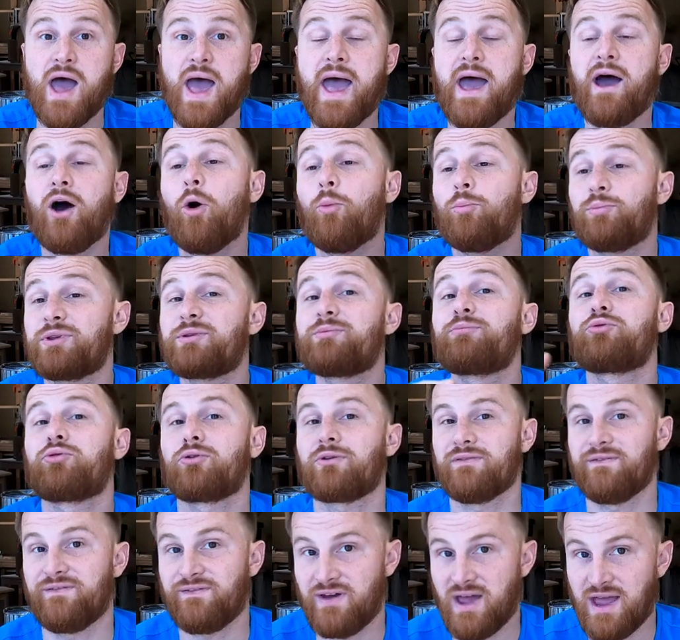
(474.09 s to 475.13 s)
helps
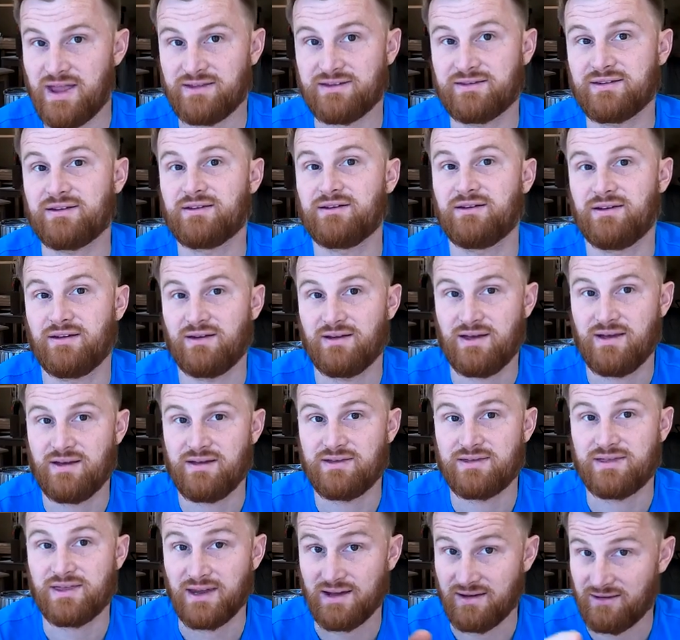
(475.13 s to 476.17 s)
prevent
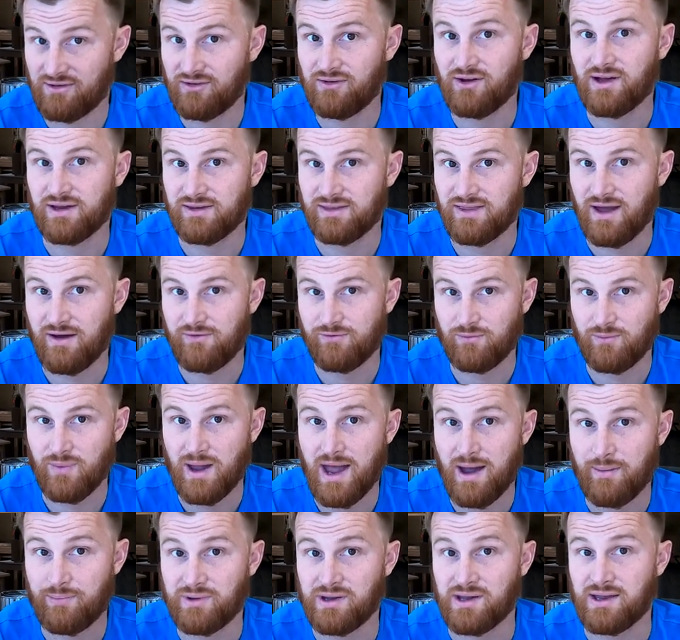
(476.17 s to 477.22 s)
things like that from
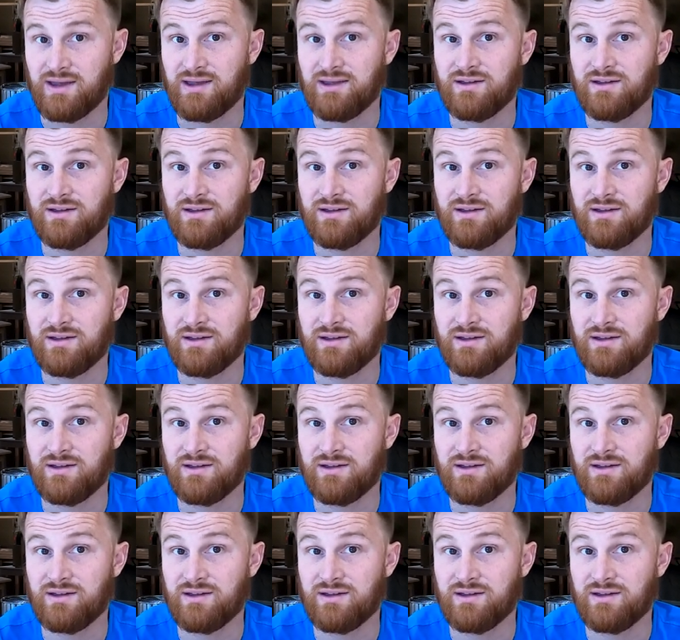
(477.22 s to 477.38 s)
happening.